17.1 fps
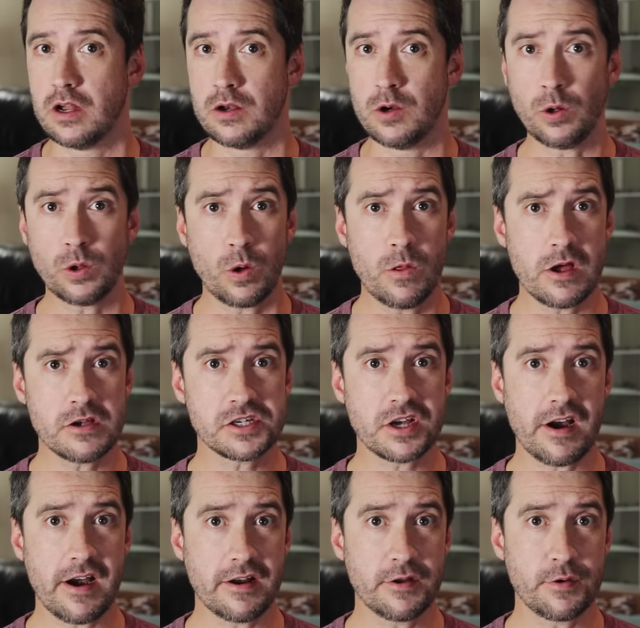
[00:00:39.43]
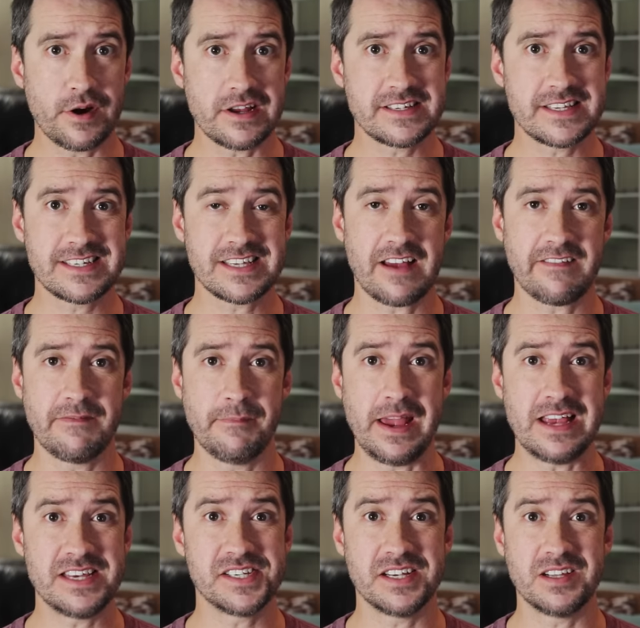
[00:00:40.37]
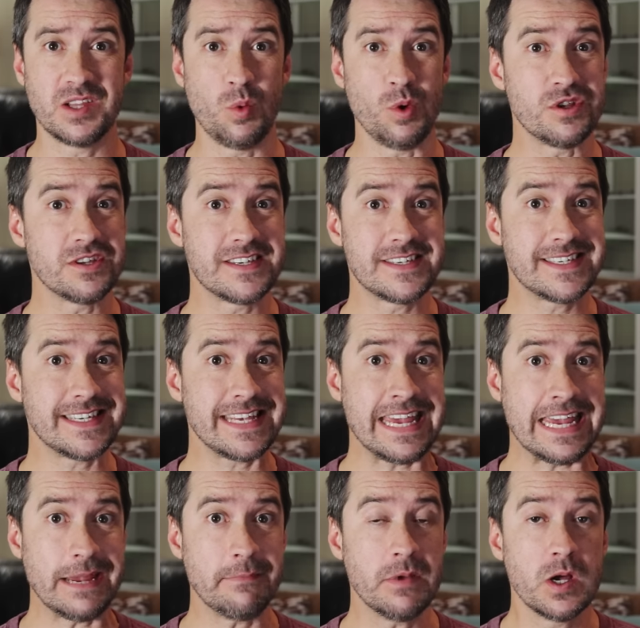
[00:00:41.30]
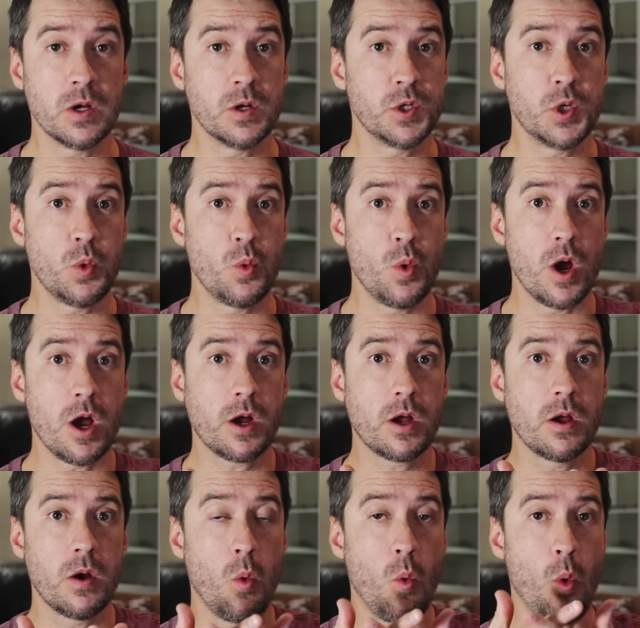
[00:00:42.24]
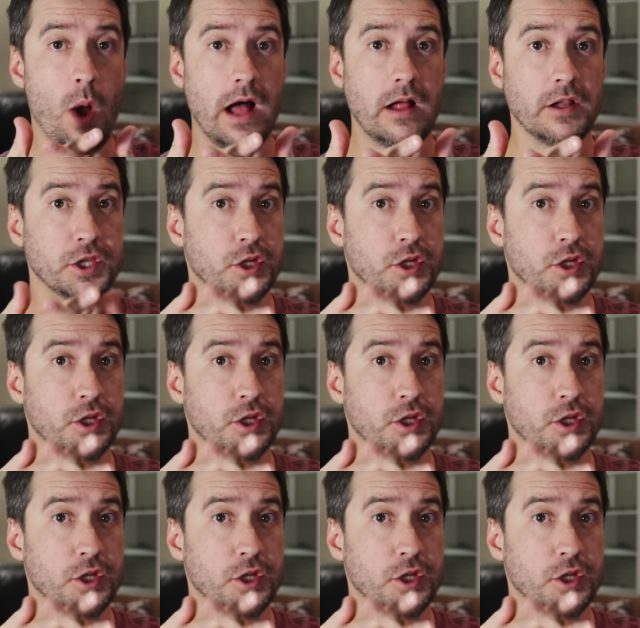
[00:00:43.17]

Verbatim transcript: not all those characteristics I've mentioned would seem to work well